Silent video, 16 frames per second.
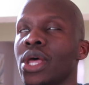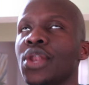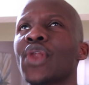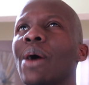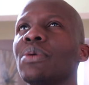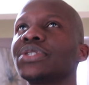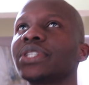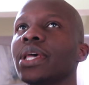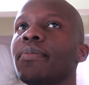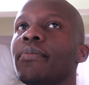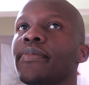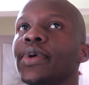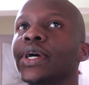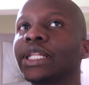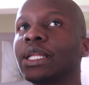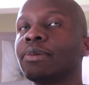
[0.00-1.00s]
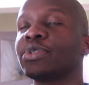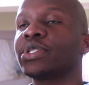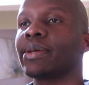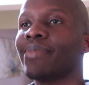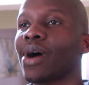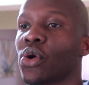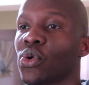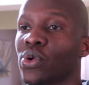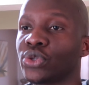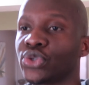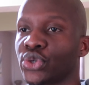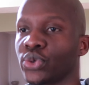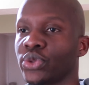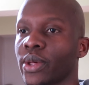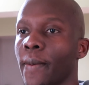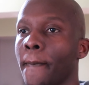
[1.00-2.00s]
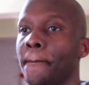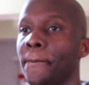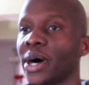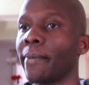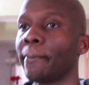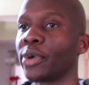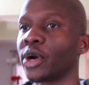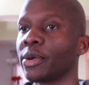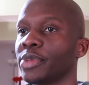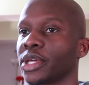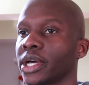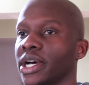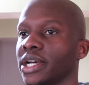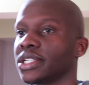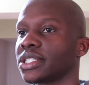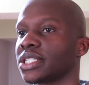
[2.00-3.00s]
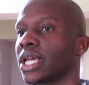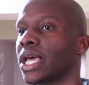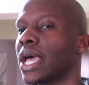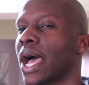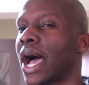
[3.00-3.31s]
now I would say clips to mount onto the bumper, because